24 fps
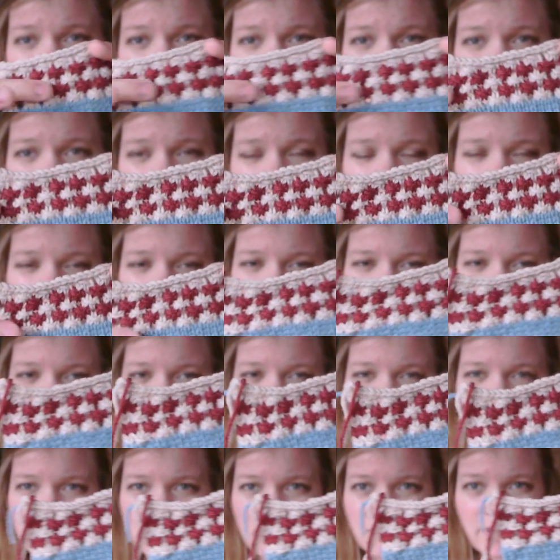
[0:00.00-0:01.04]
Because it was
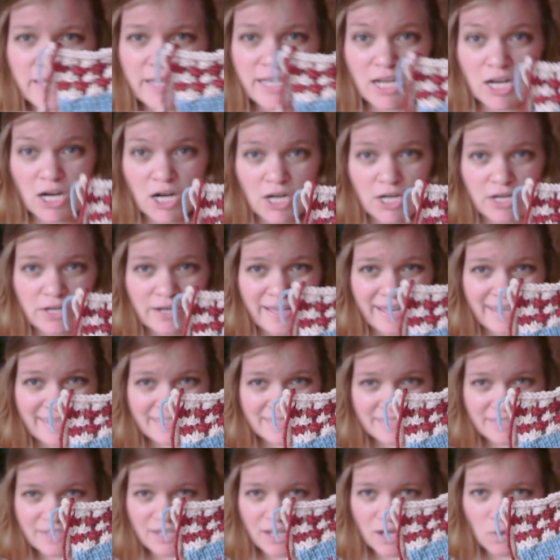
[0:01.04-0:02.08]
worsted weight yarn, I
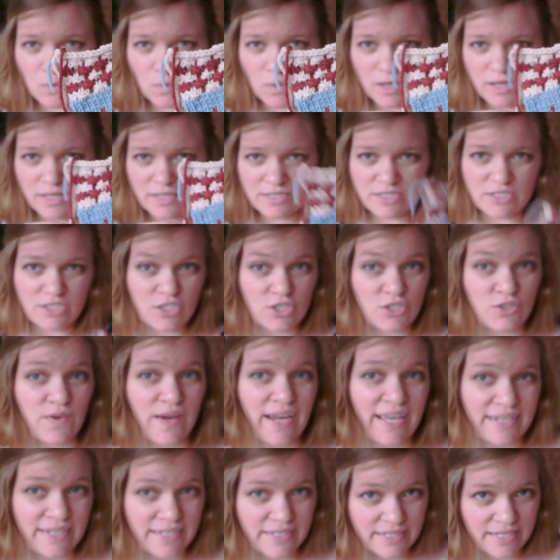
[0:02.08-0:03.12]
did not want
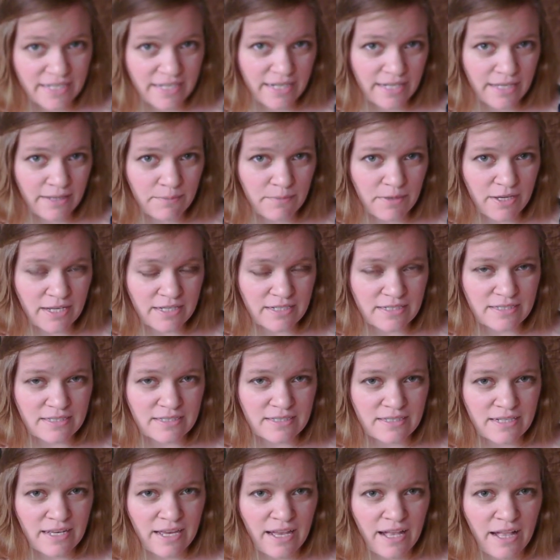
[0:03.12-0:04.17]
stranded knitting
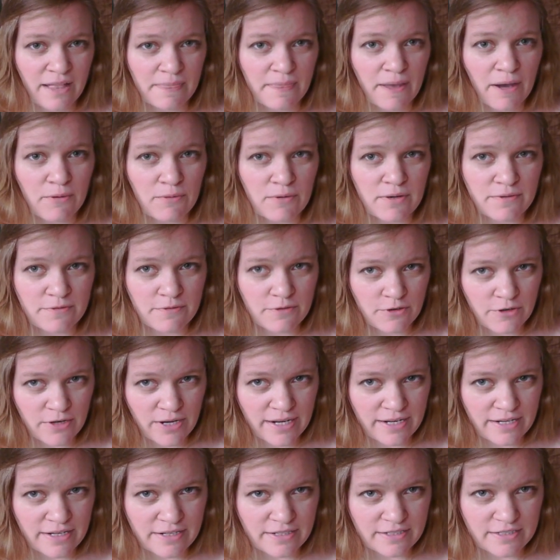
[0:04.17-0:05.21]
because that would have
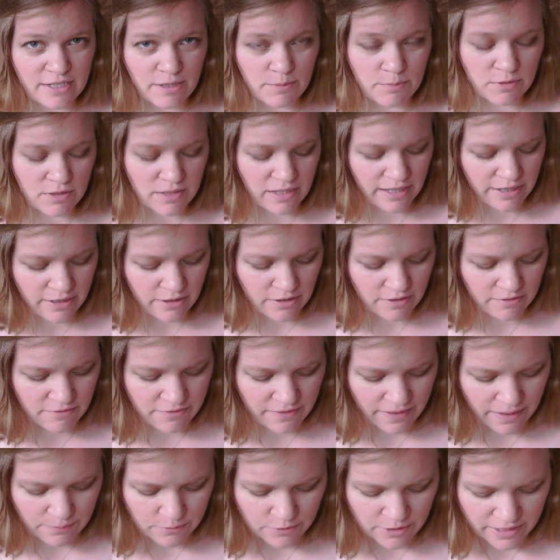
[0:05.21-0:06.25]
created a double layer of
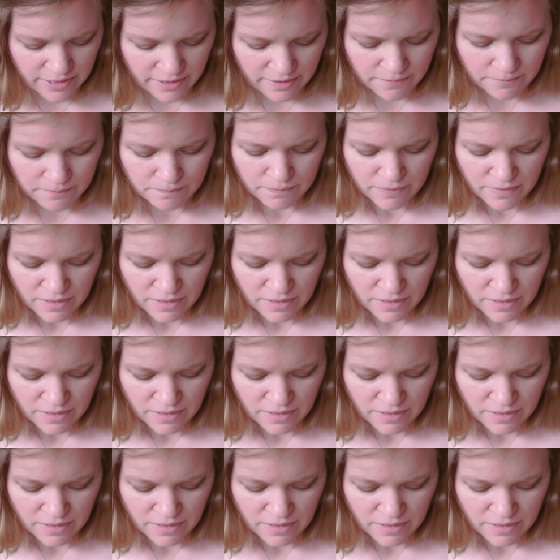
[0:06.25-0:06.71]
fabric.